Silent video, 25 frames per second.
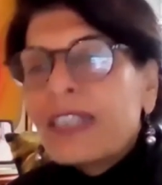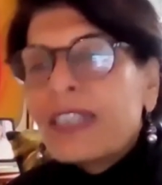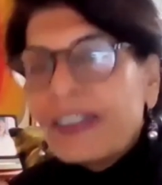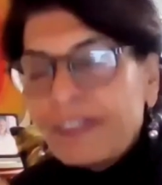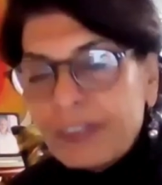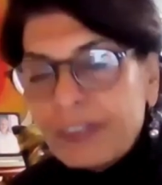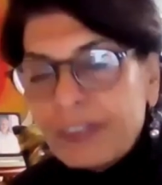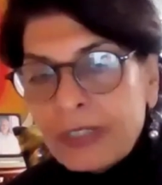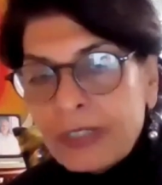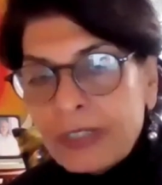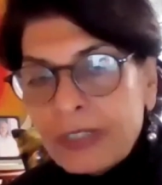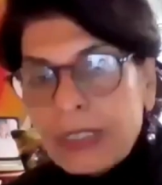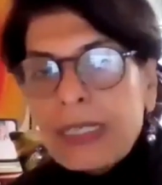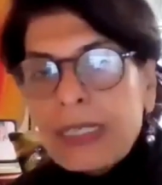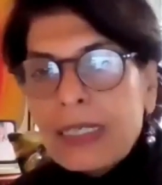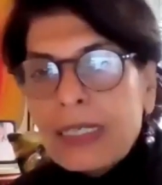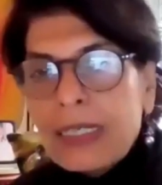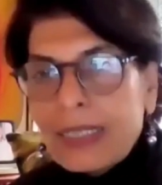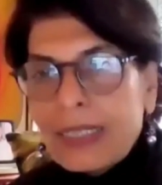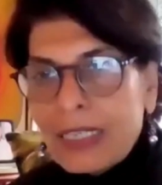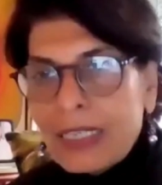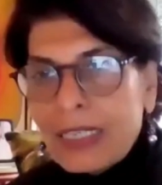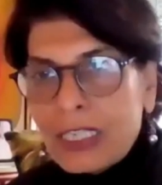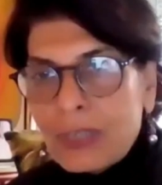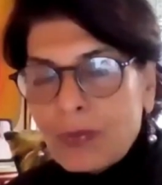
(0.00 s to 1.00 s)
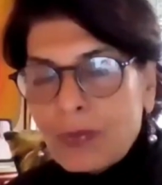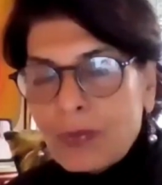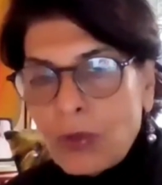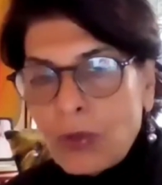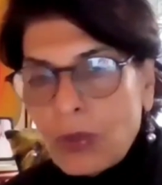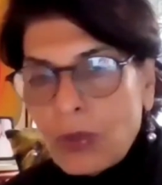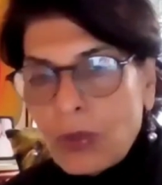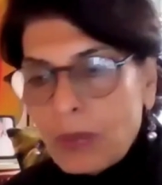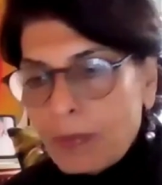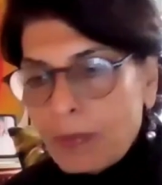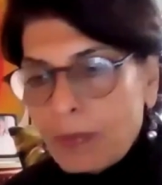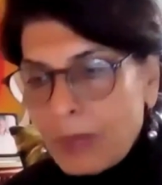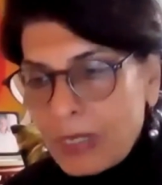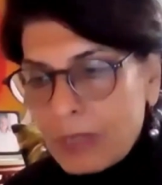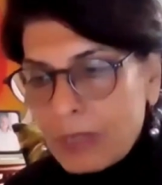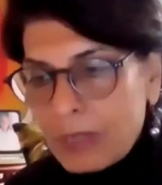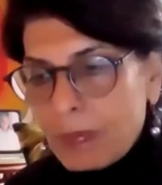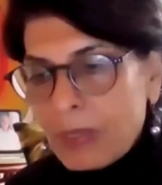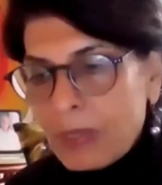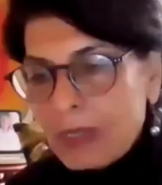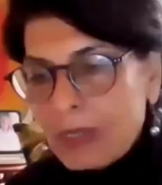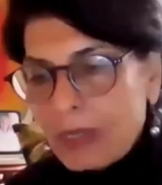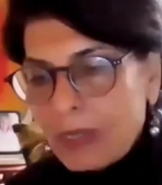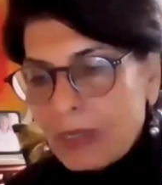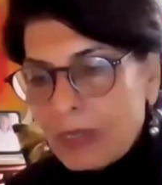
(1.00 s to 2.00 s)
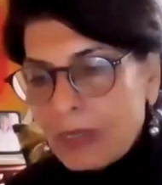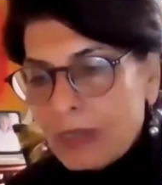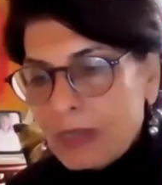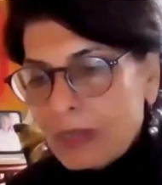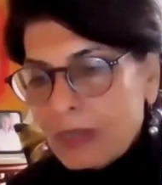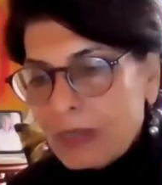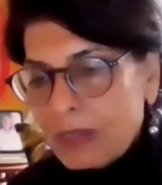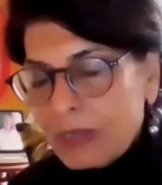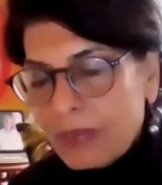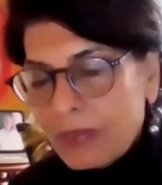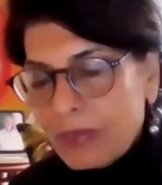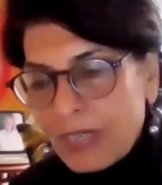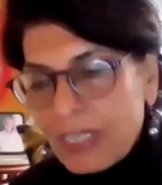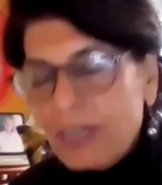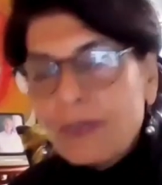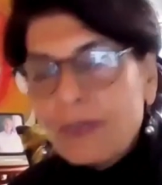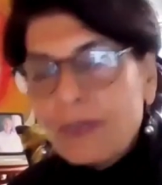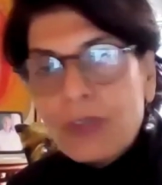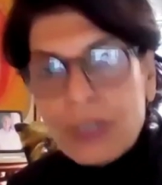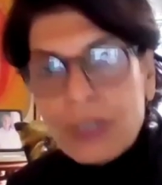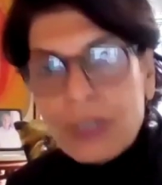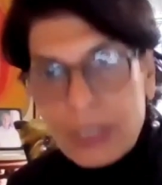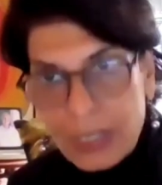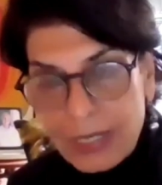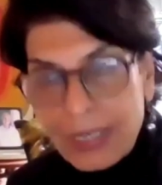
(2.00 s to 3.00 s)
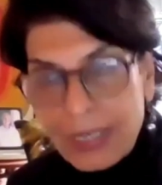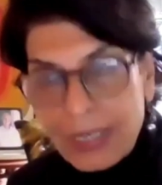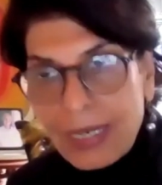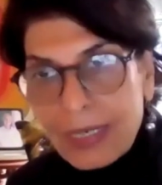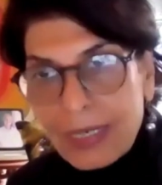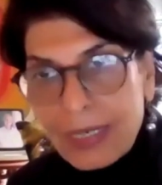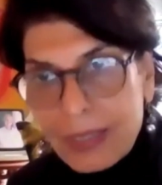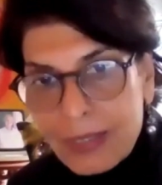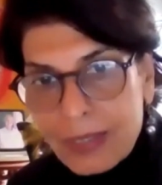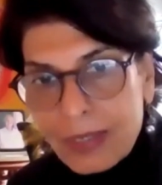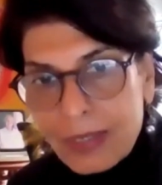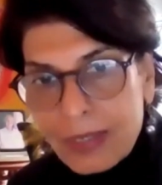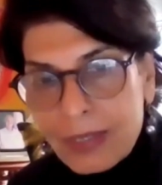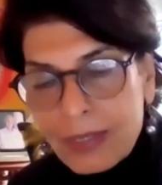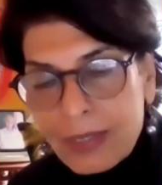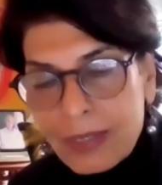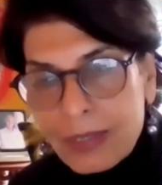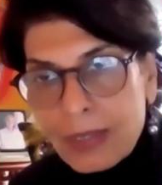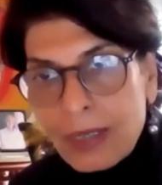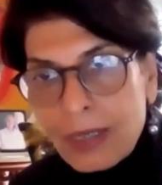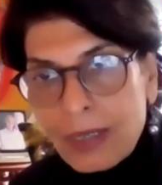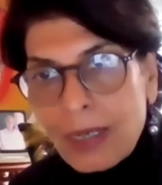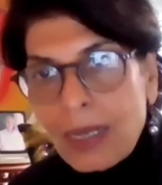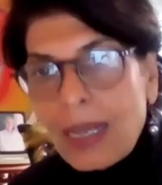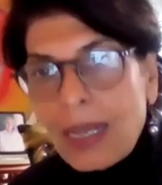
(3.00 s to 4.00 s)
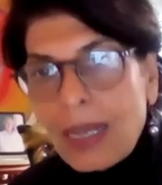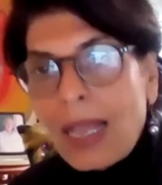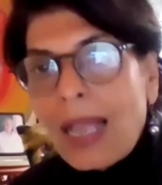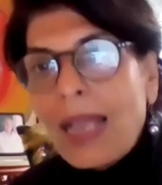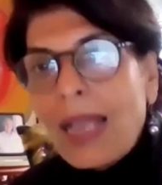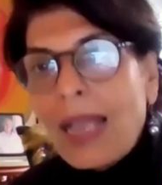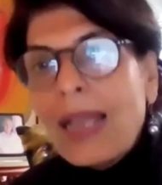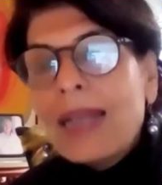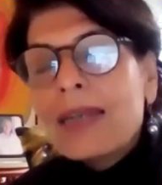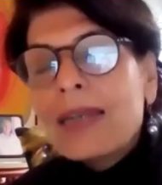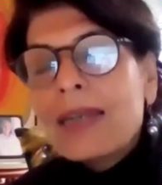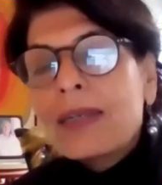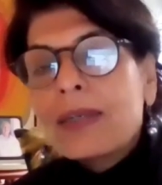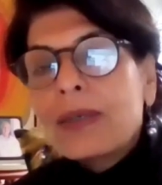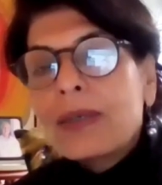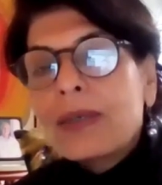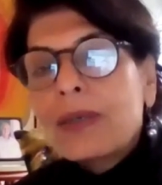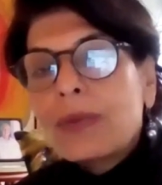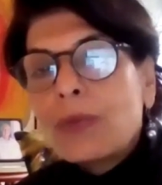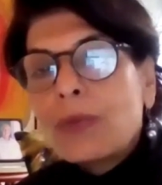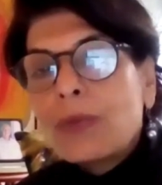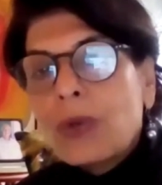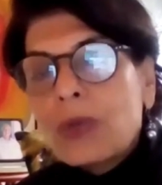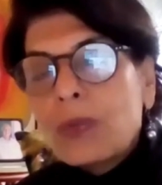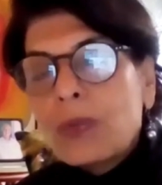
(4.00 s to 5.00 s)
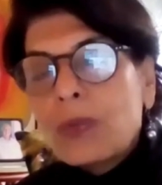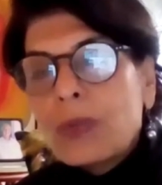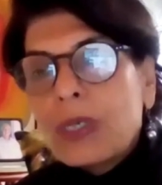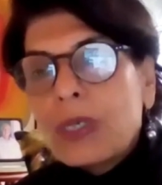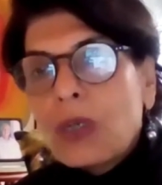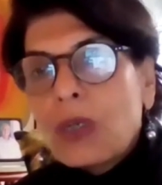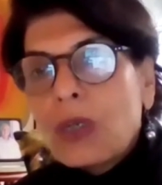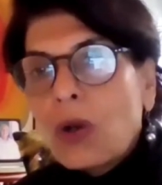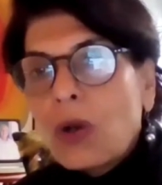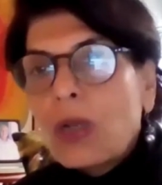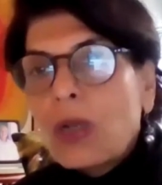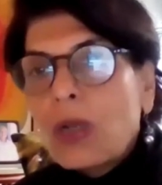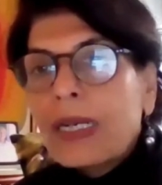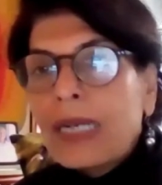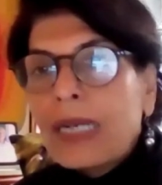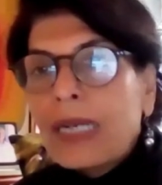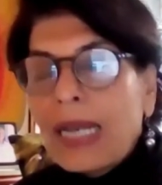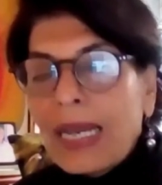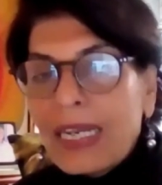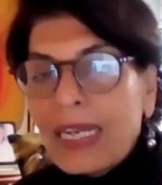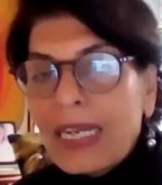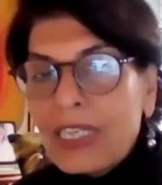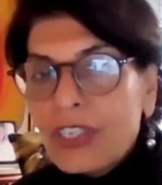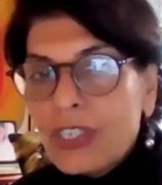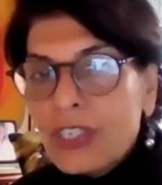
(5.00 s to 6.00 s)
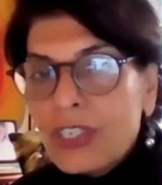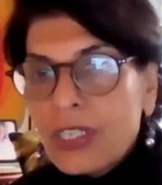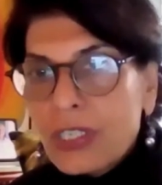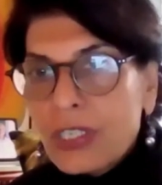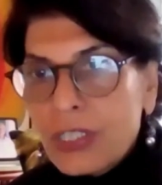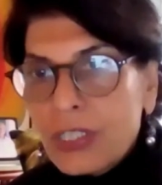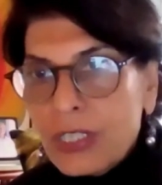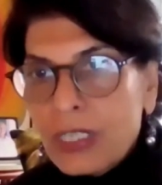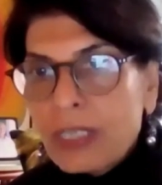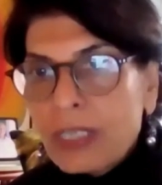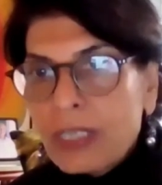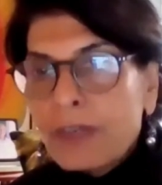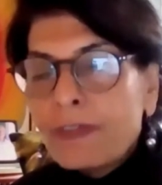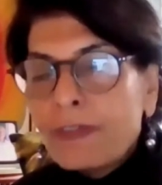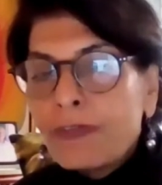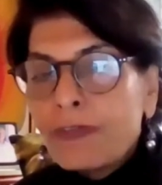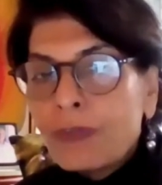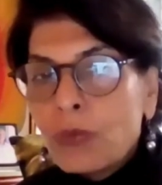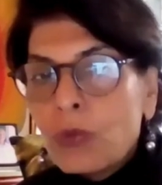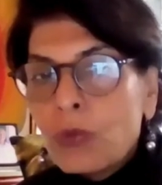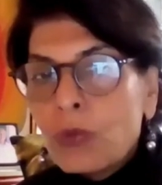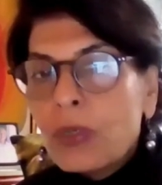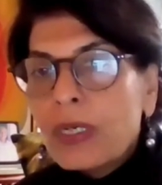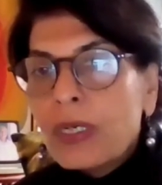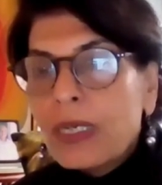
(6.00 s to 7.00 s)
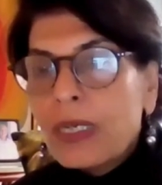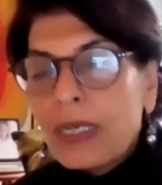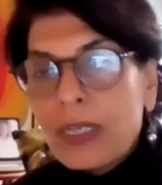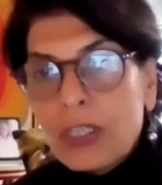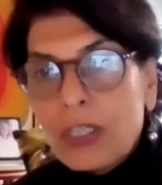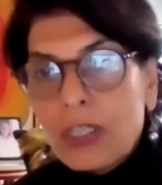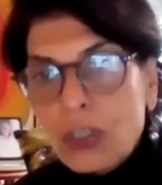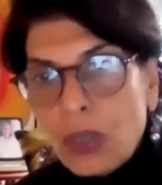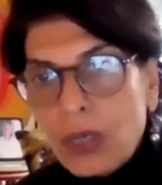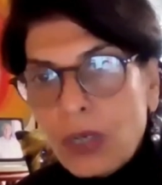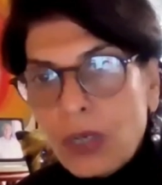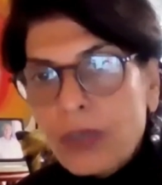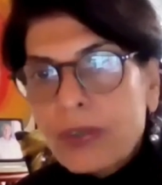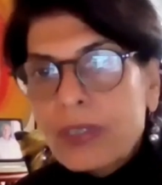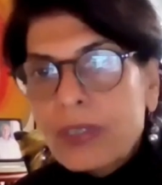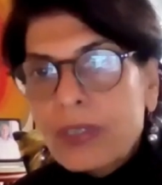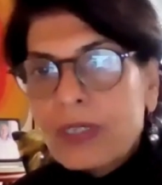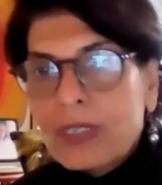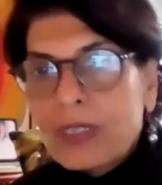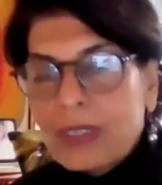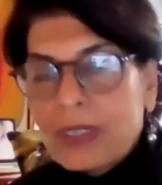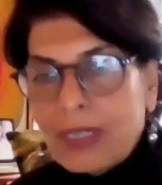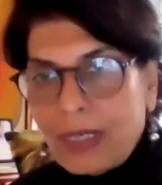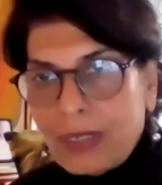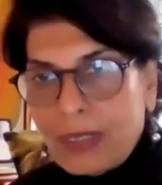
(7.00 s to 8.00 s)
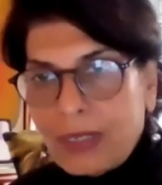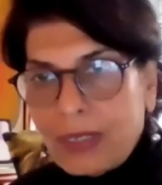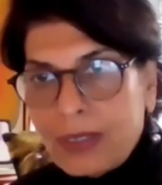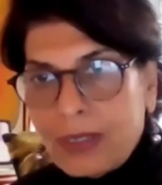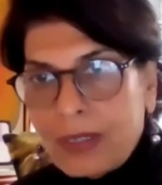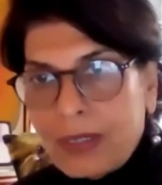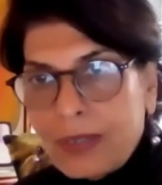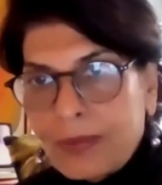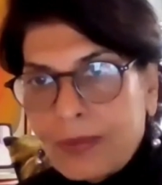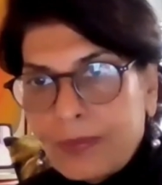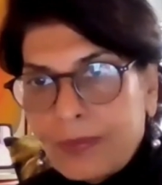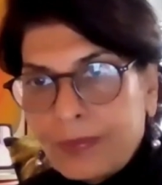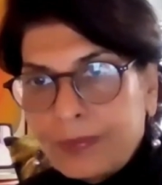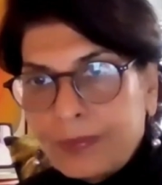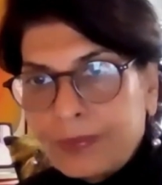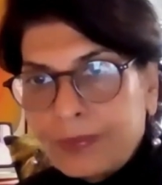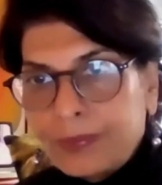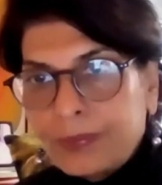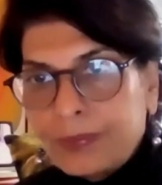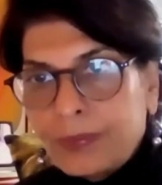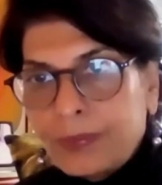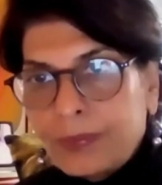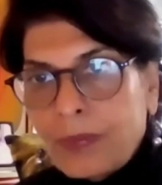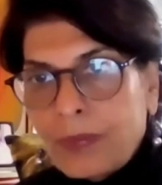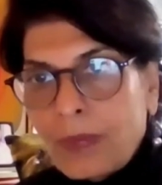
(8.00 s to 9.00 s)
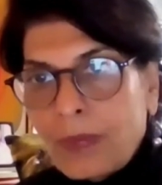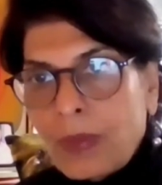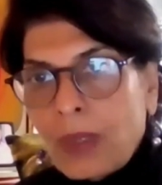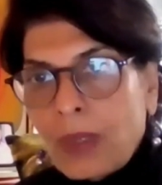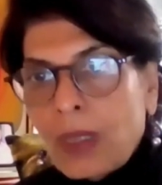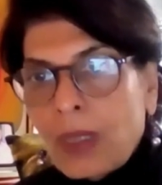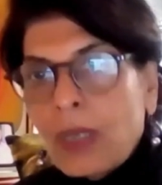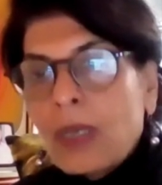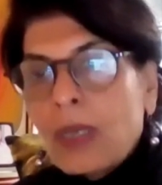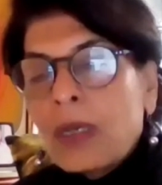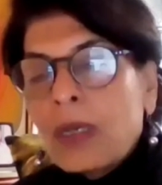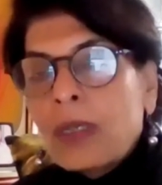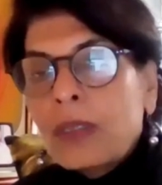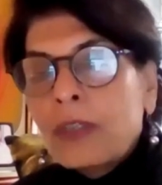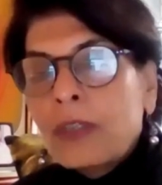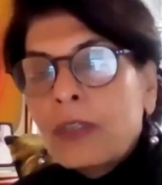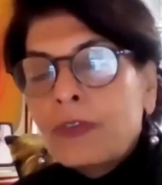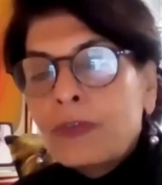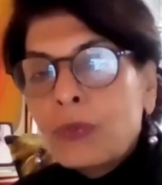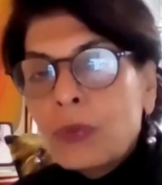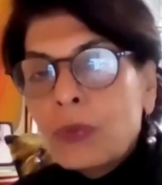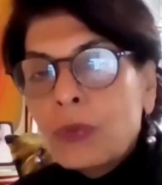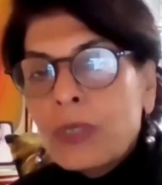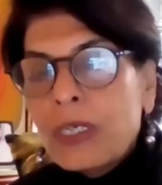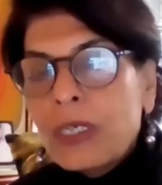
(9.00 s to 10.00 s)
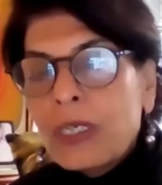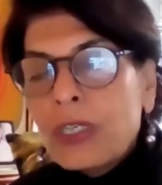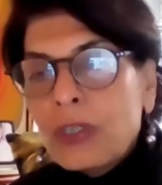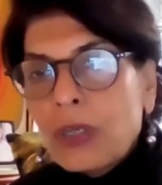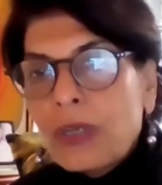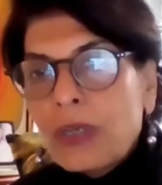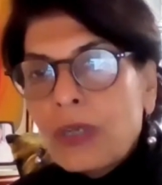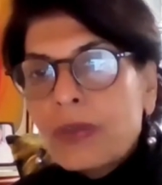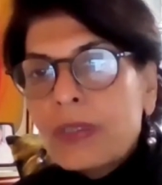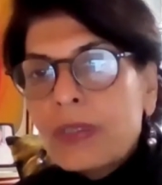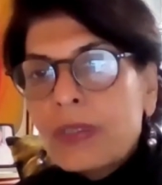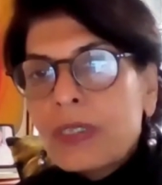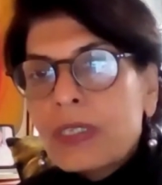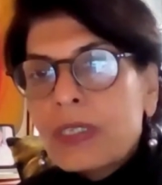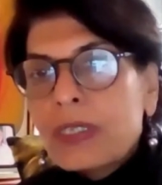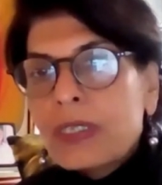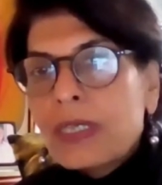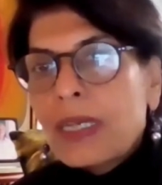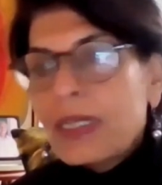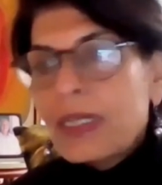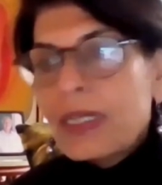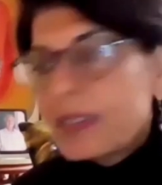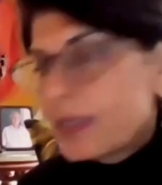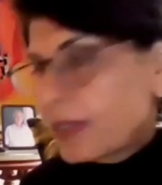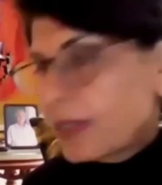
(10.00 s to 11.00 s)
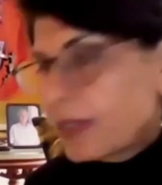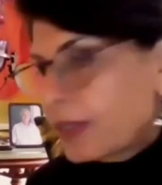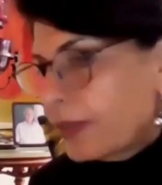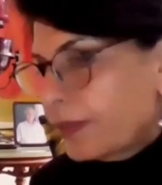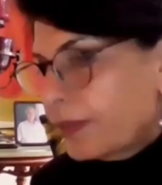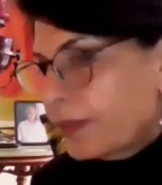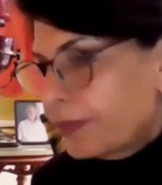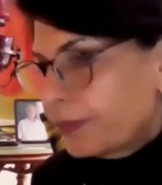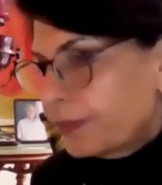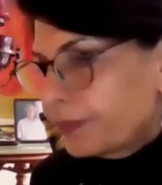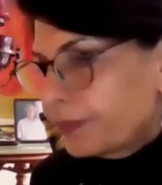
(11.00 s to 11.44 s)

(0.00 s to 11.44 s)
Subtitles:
definitely a test must be screened for celiac disease, and what we call an IgG food intolerance test. The food intolerance test